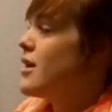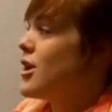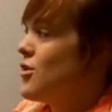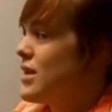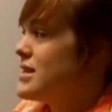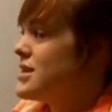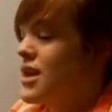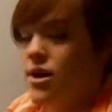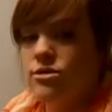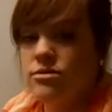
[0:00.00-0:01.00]
You need to
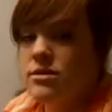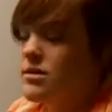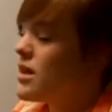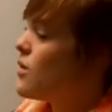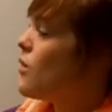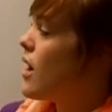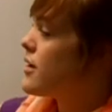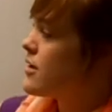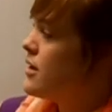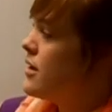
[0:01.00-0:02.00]
know that
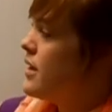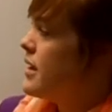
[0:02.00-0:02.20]
water